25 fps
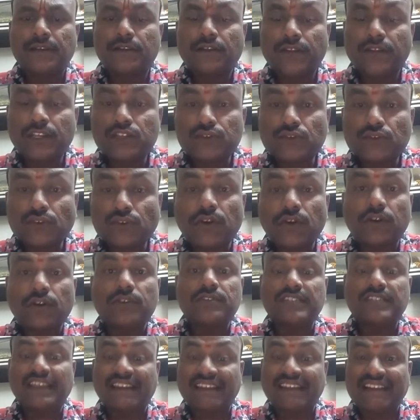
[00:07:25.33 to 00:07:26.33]

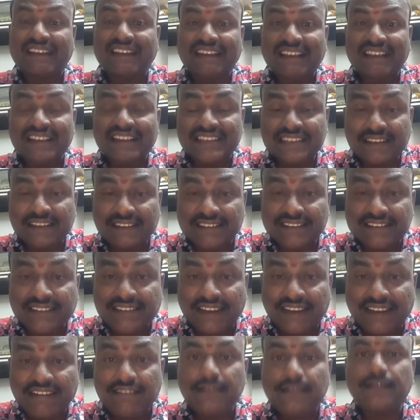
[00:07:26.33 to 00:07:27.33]
recreational
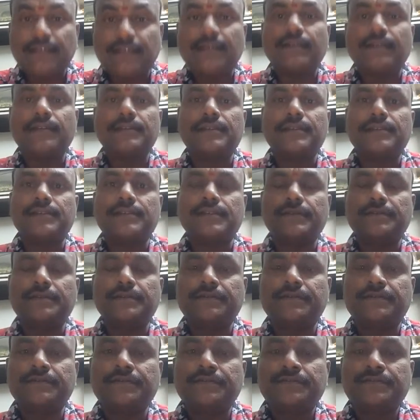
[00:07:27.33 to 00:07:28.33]
centers,
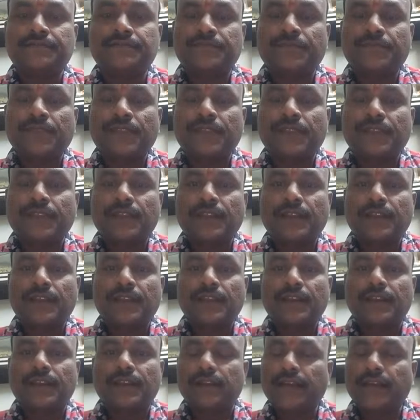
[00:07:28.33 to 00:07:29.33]

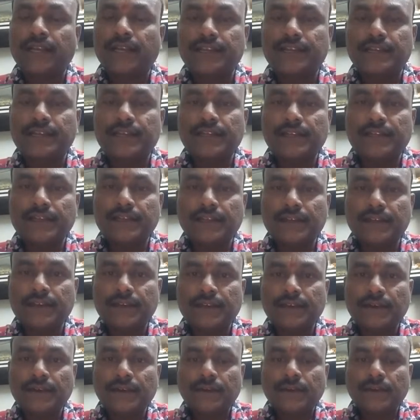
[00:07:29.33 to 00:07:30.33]
right?
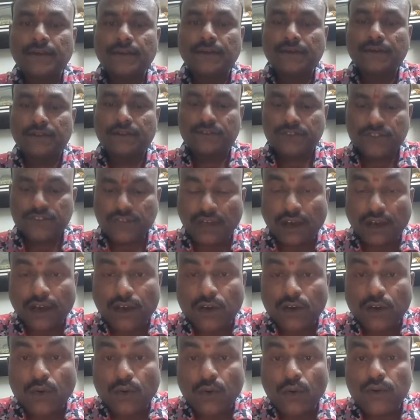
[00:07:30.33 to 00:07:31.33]

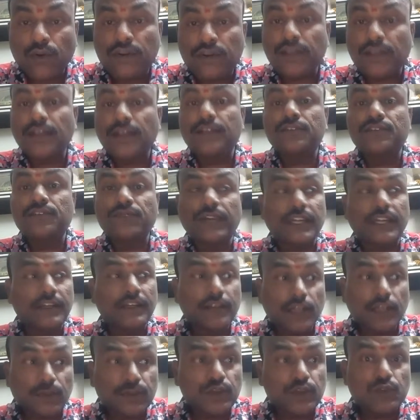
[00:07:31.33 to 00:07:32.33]
Star hotels. When
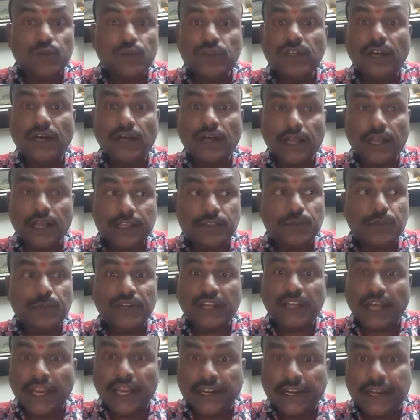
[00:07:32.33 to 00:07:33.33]
it comes to the
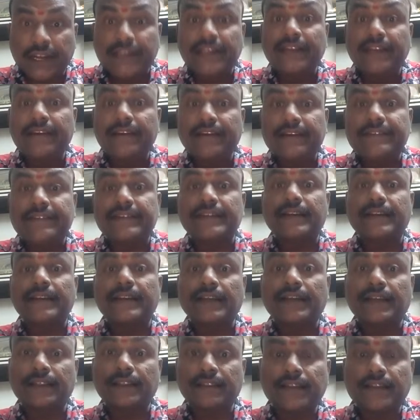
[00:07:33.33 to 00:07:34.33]
hospitality
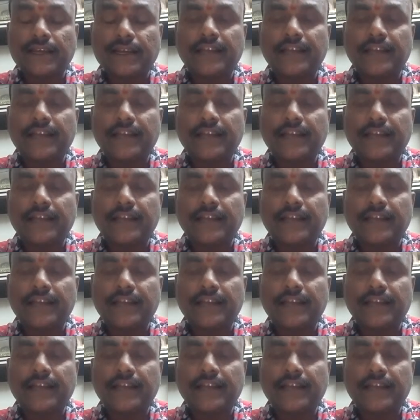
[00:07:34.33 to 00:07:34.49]
industry,